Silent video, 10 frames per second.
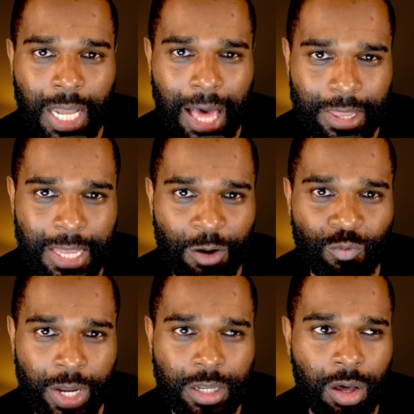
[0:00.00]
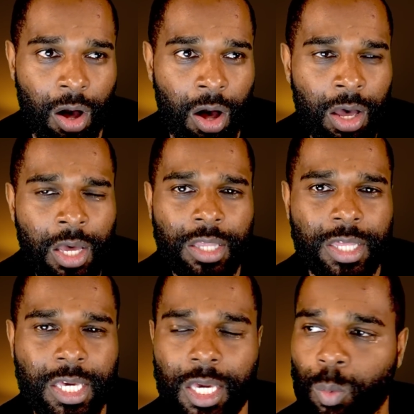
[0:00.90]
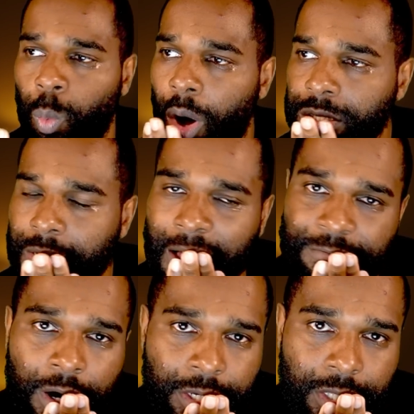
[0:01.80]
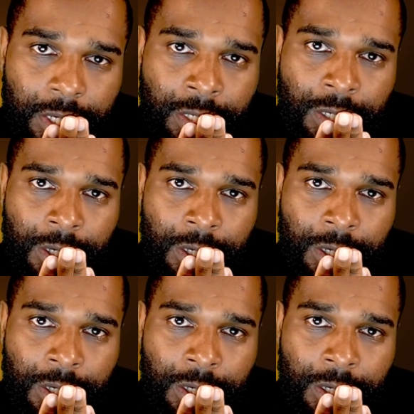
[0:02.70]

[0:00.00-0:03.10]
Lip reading: at that red car thinking, what have I done?